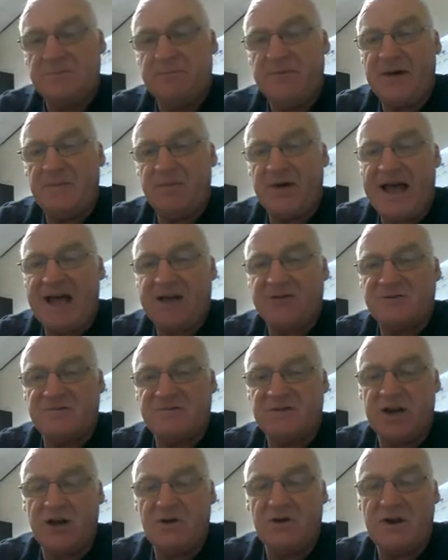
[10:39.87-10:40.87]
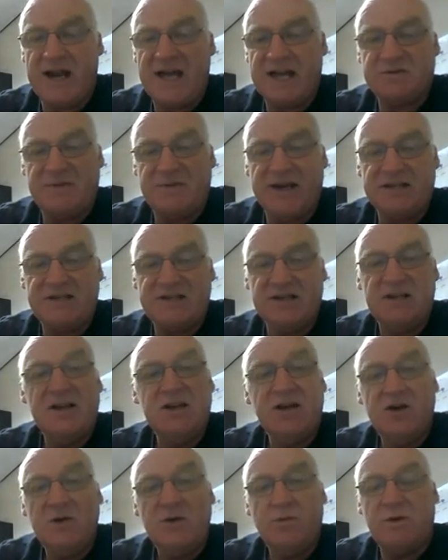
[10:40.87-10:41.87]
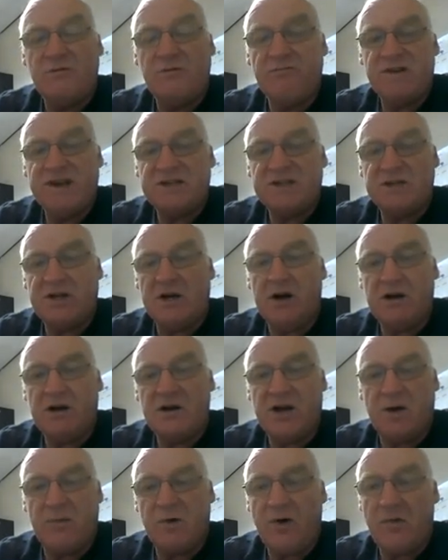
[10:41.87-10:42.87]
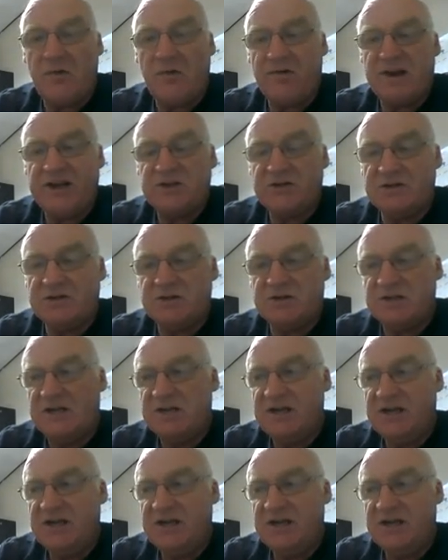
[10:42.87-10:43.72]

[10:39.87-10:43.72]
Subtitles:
people out of the local airspace, we'll restart club operations.